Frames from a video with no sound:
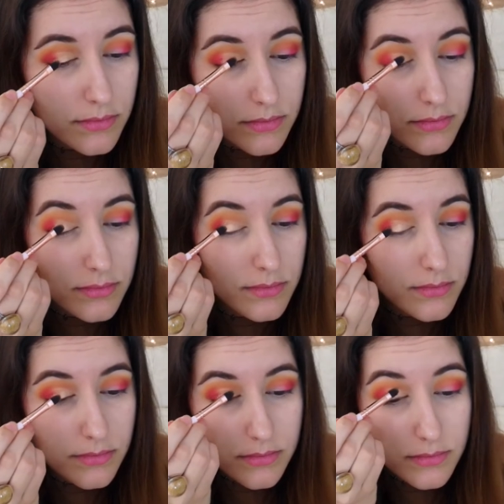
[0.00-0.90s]

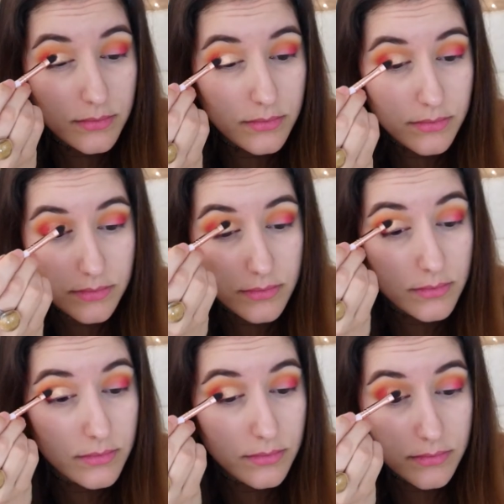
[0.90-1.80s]

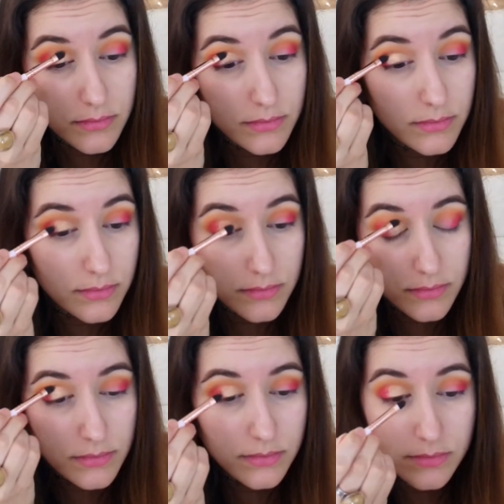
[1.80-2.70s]

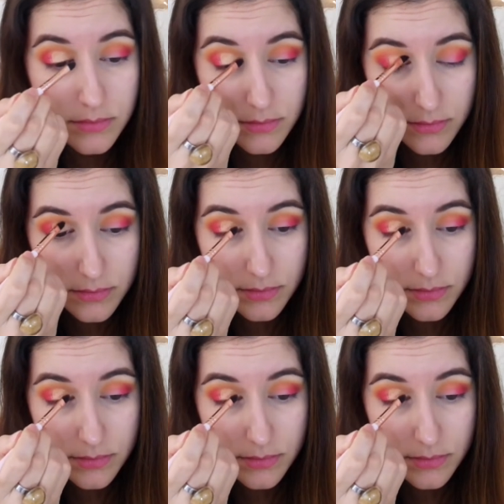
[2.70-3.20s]
[no speech]